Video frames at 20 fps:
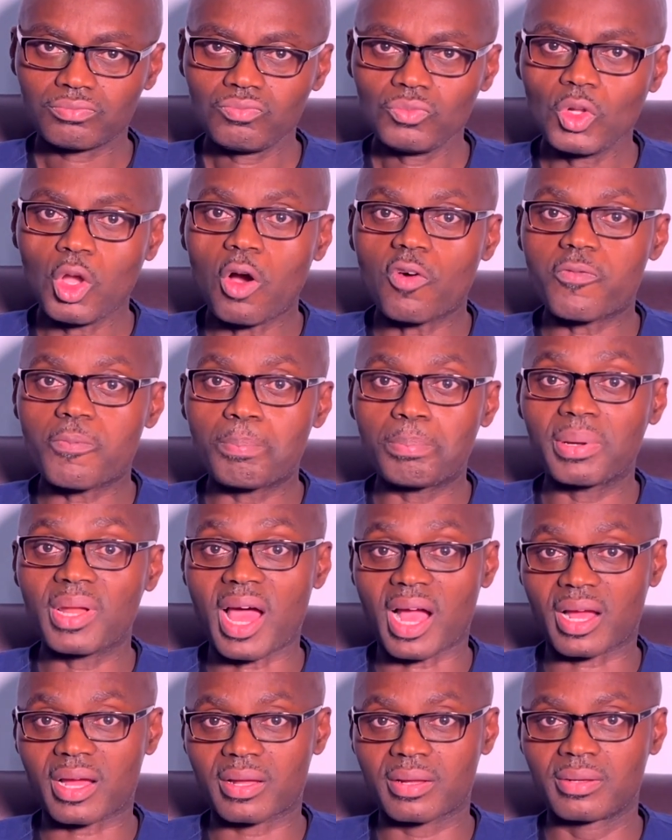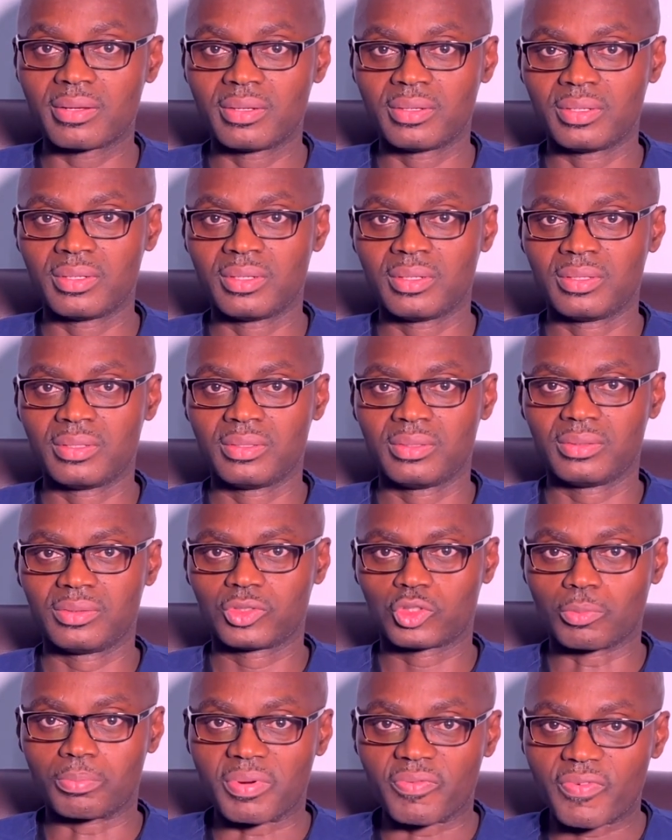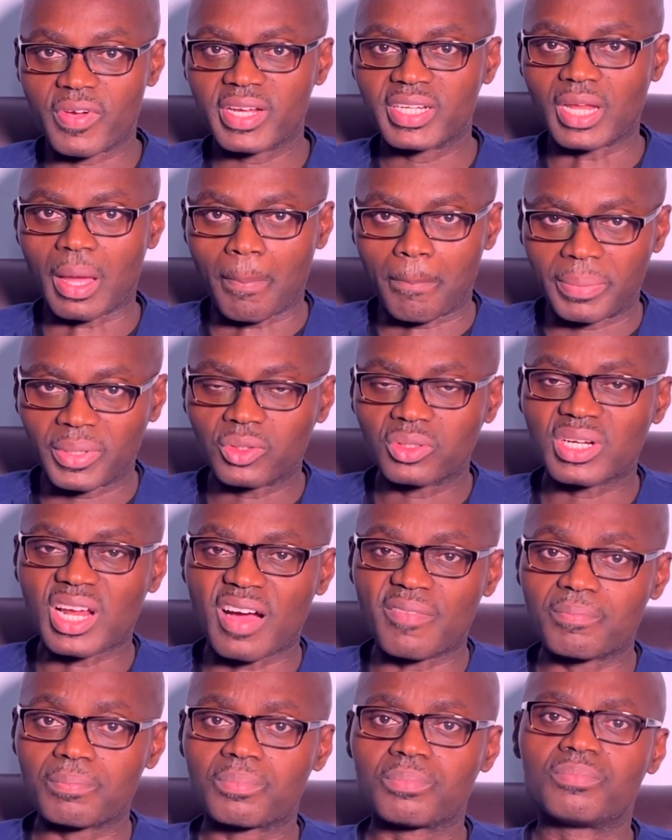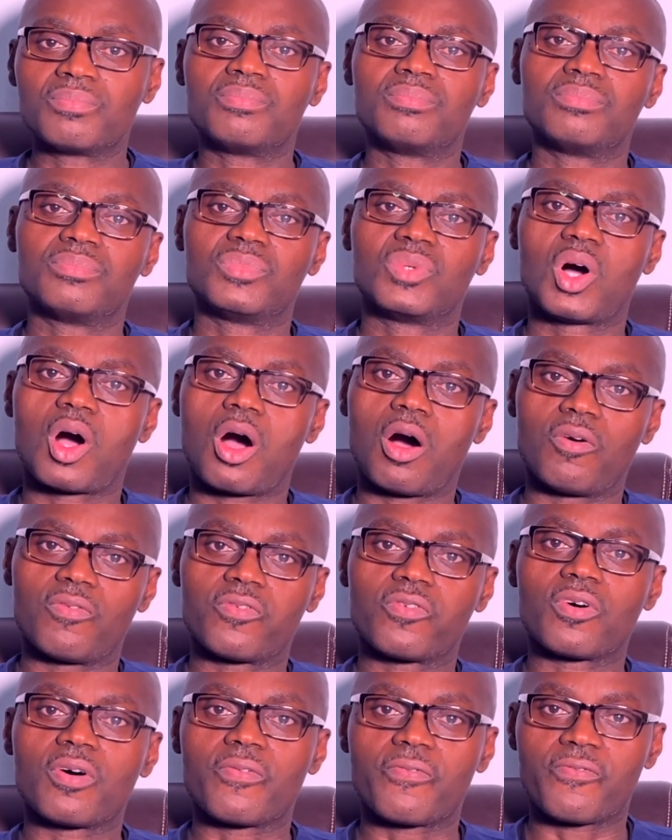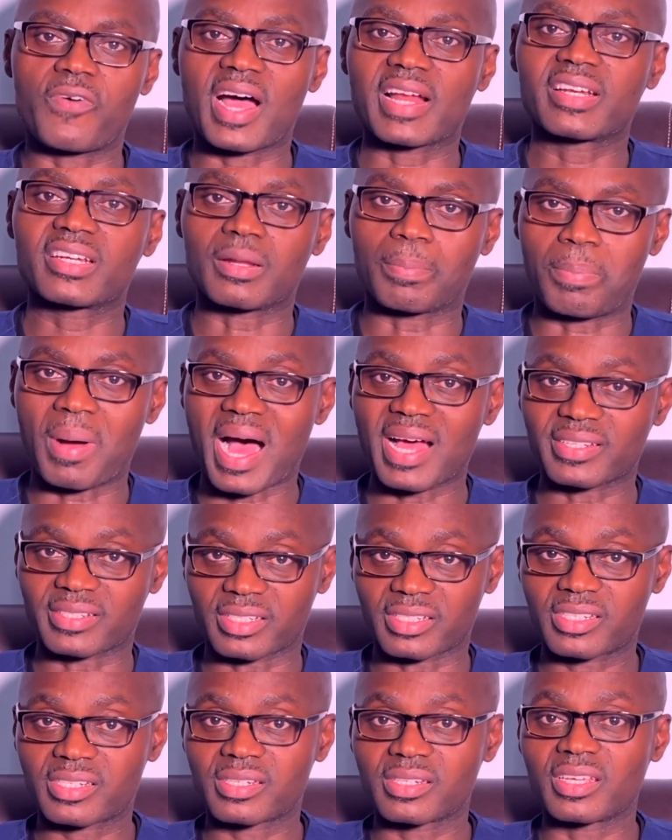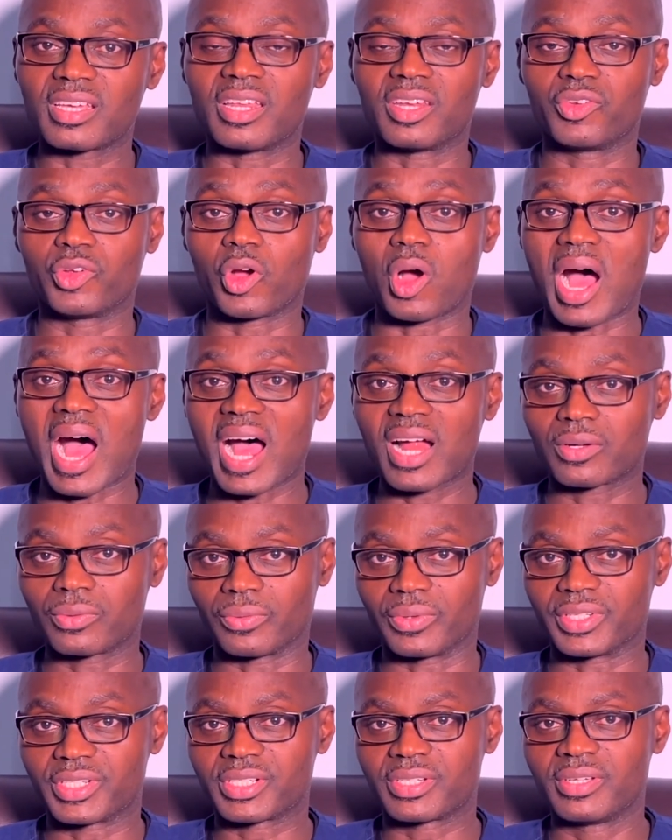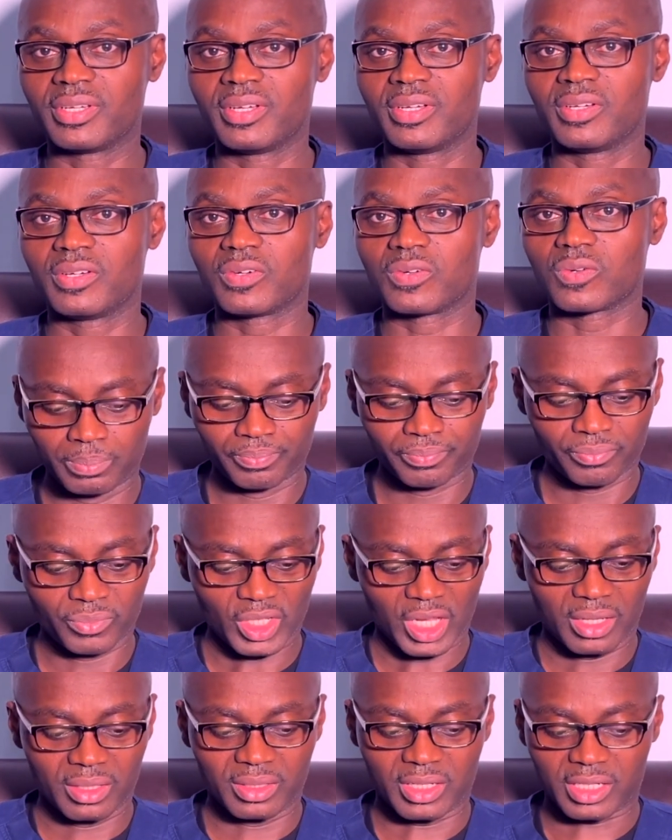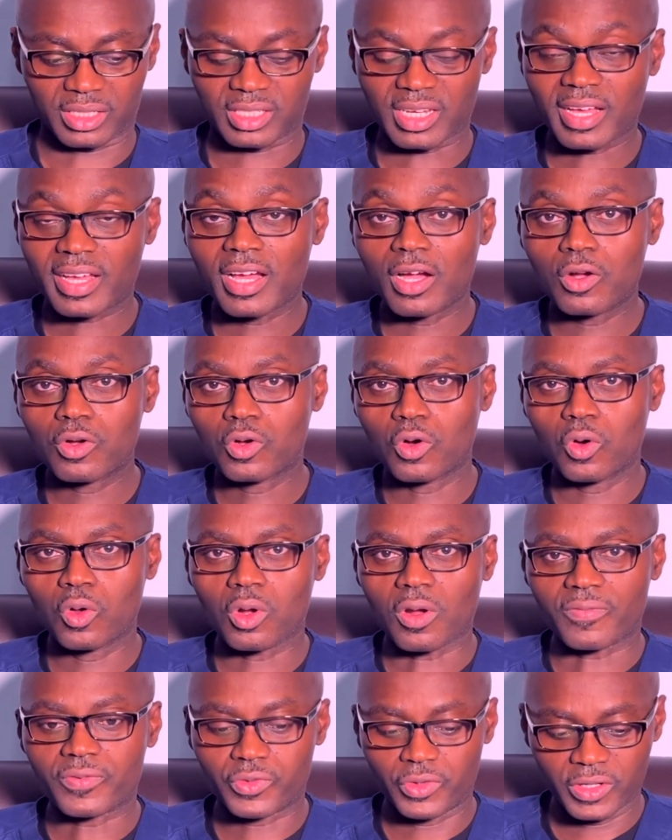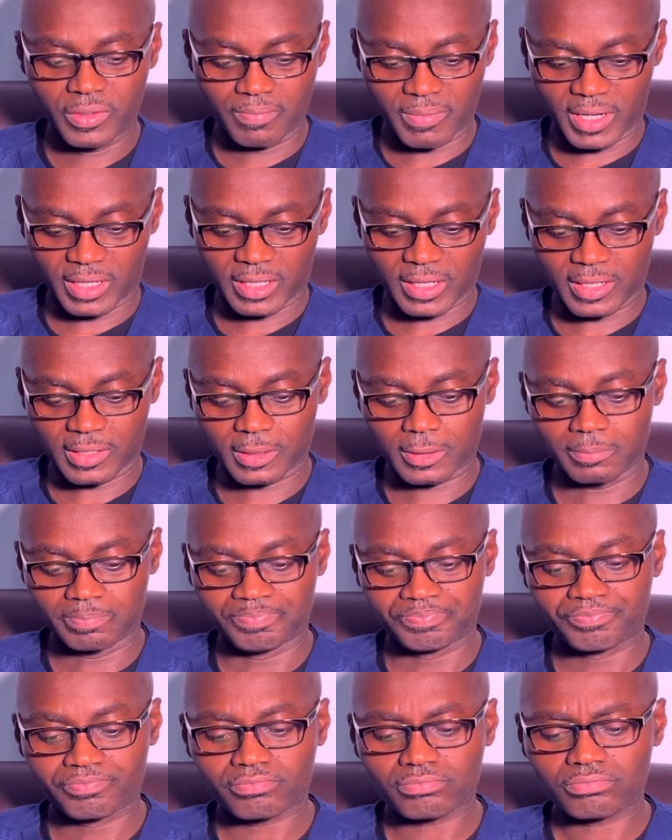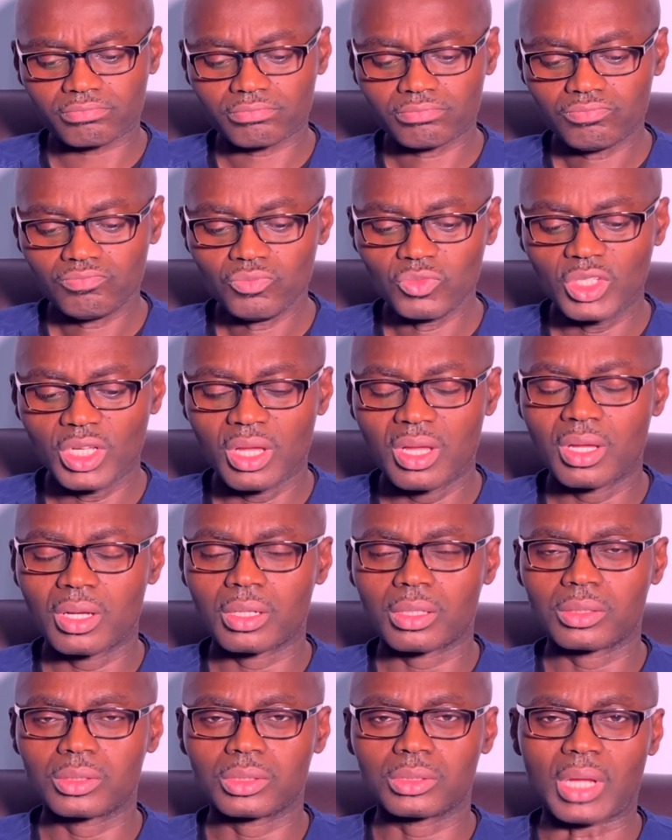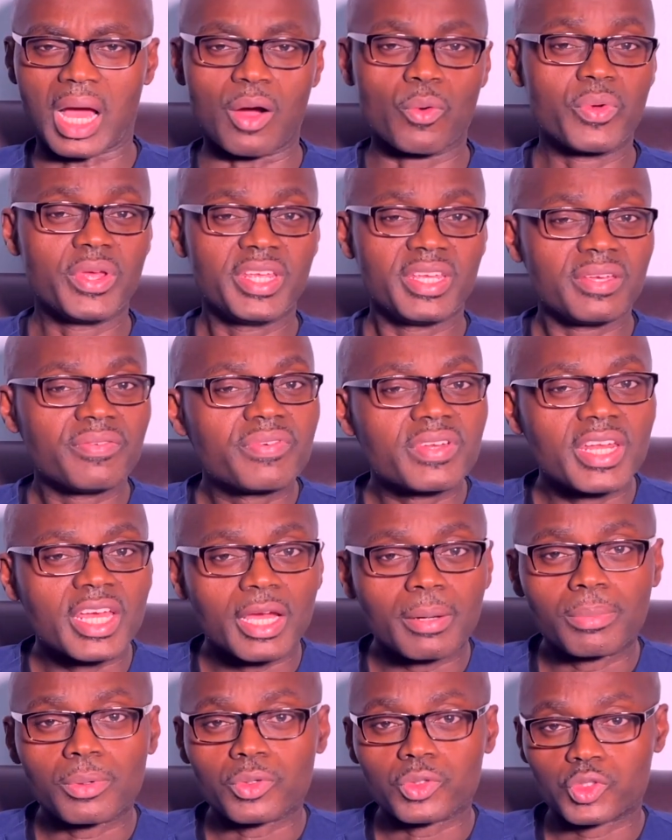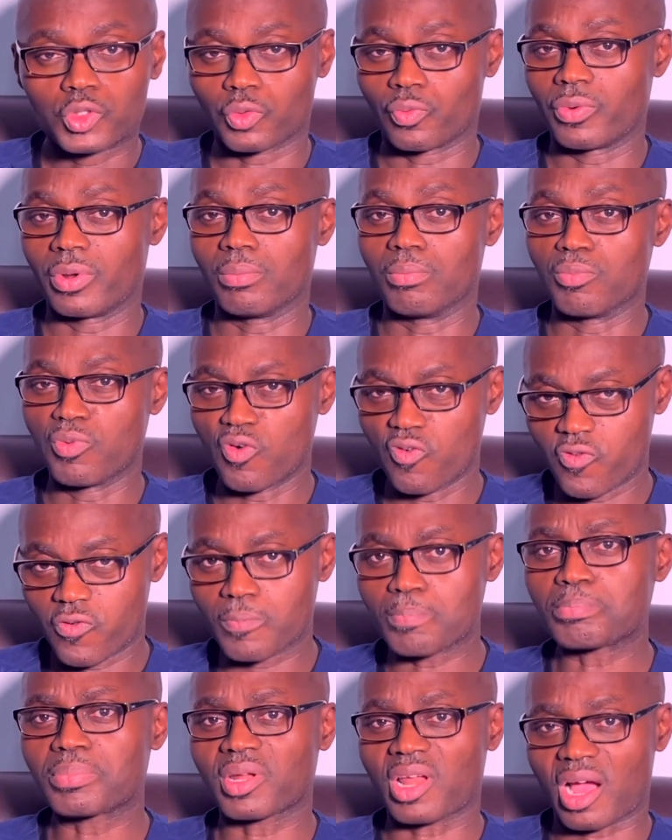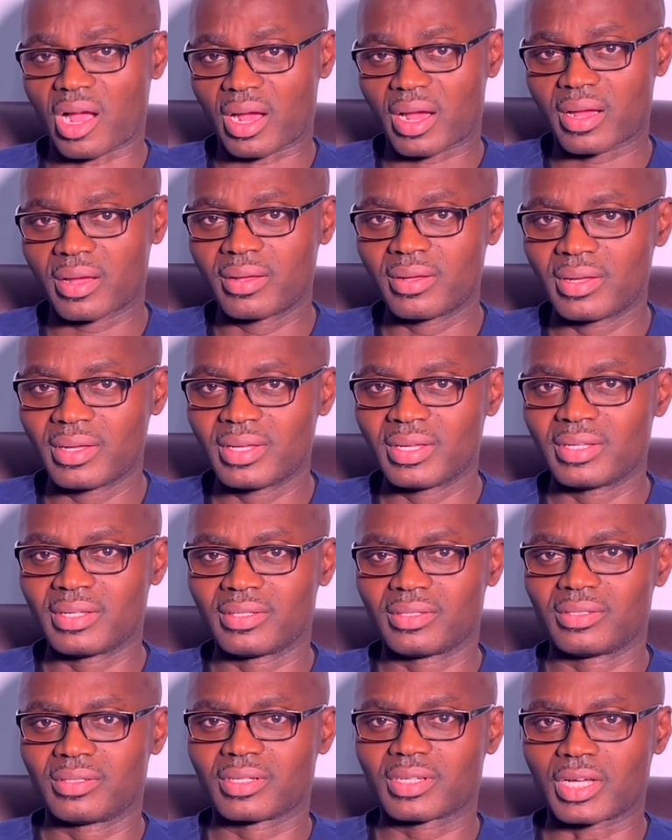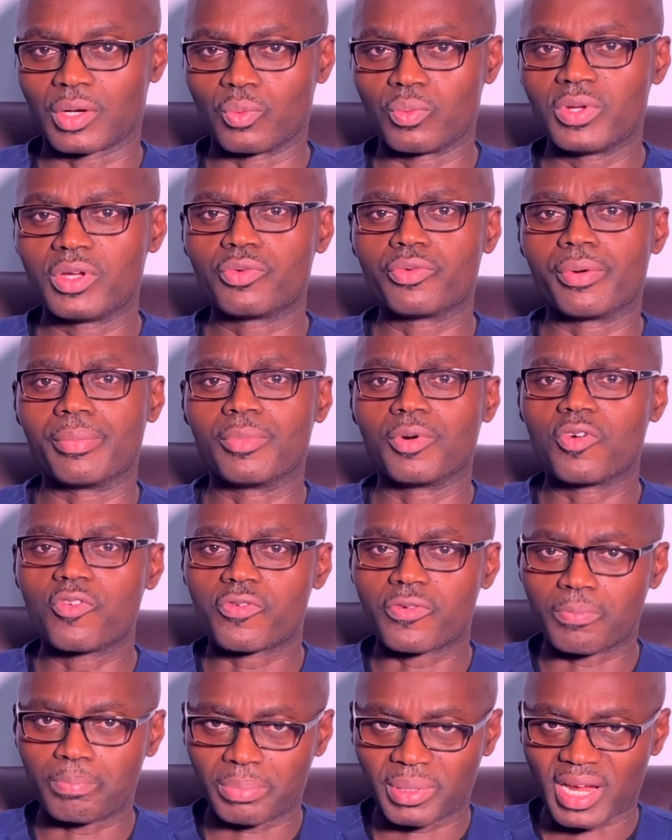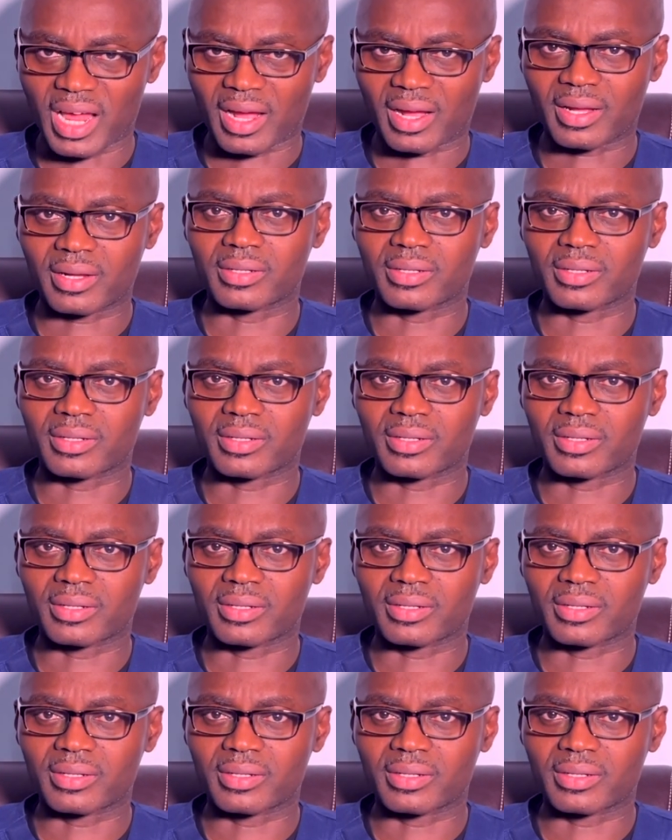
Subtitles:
of plaque, to prevent the build-up of fatty deposits in your arteries. The second goal of treatment is, are we even able to remove plaque? Can we remove plaque?